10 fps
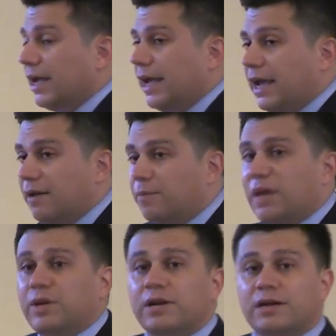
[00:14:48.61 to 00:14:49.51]
And
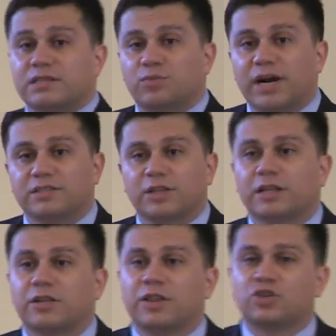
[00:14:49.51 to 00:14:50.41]
maybe not
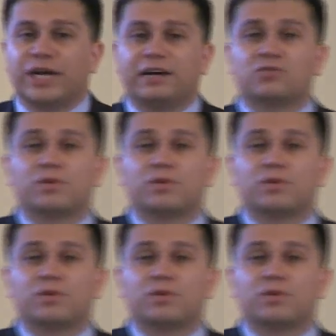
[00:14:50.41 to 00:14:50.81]
surprisingly, the child's